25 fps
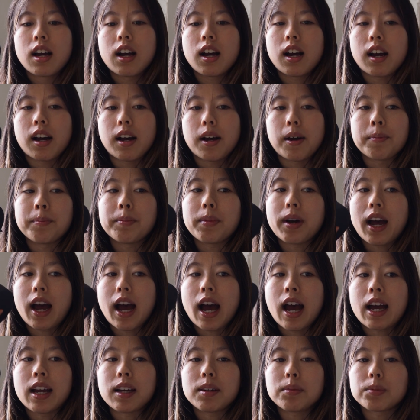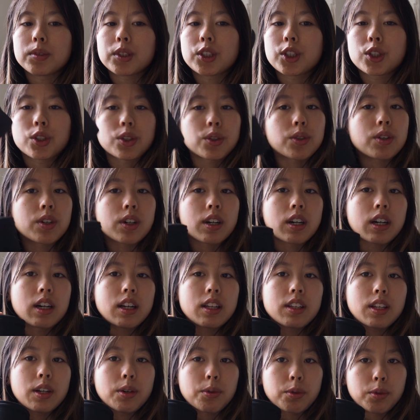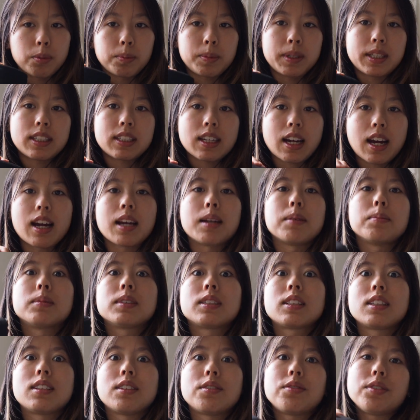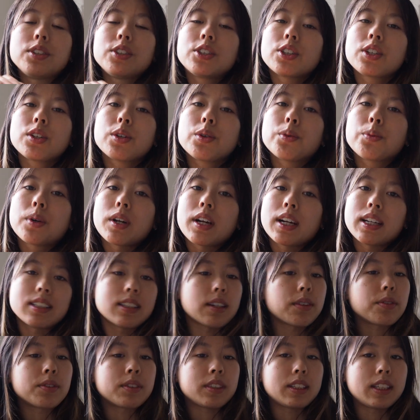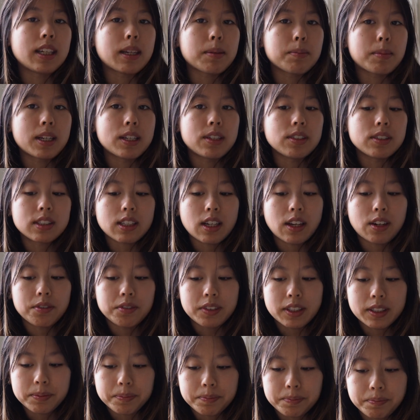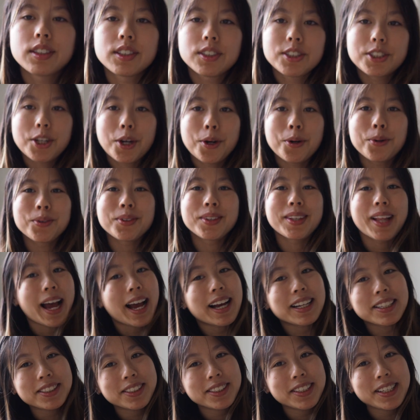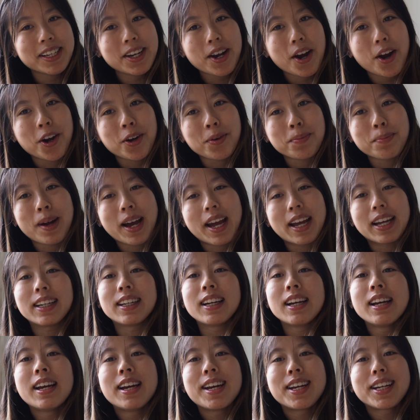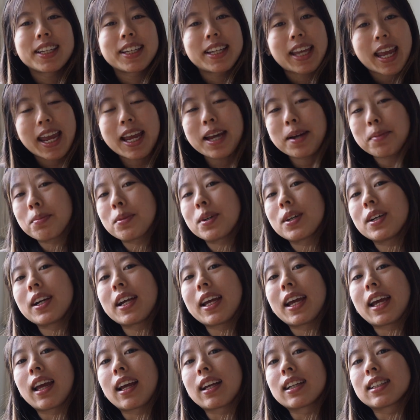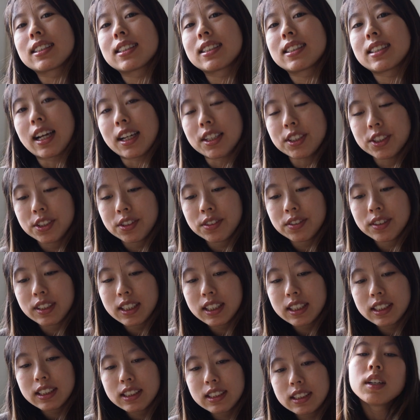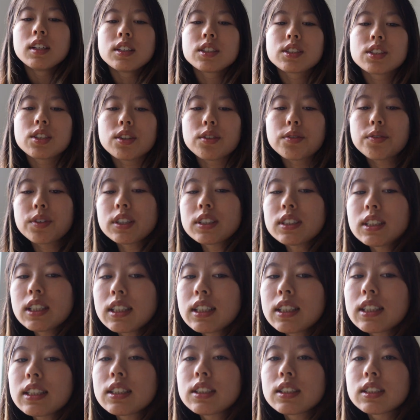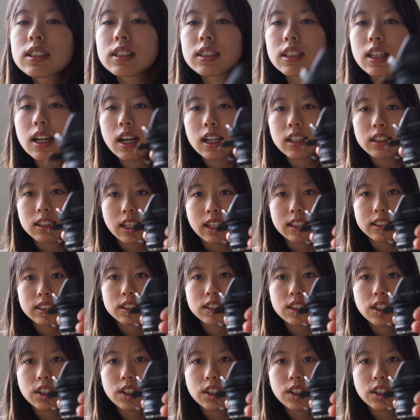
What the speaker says: I'm sure there will be times in the future where I definitely get my use out of it. So lastly are my camera accessories. So the first thing is a lens